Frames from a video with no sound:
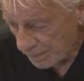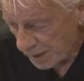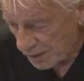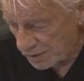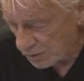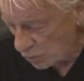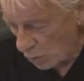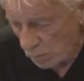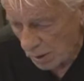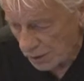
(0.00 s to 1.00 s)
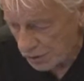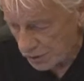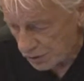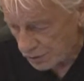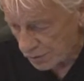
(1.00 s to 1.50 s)
It's nobody's
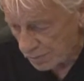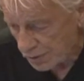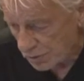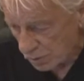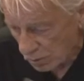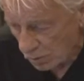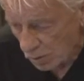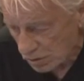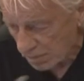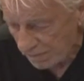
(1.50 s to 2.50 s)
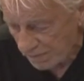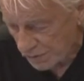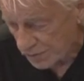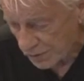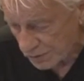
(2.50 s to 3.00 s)
system. It's the laws of
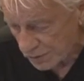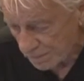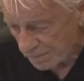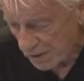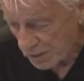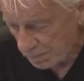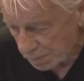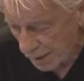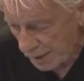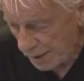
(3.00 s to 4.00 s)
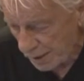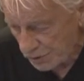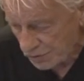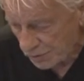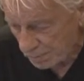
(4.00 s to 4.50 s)
physics. Plain and
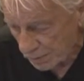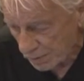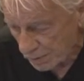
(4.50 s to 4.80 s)
simple.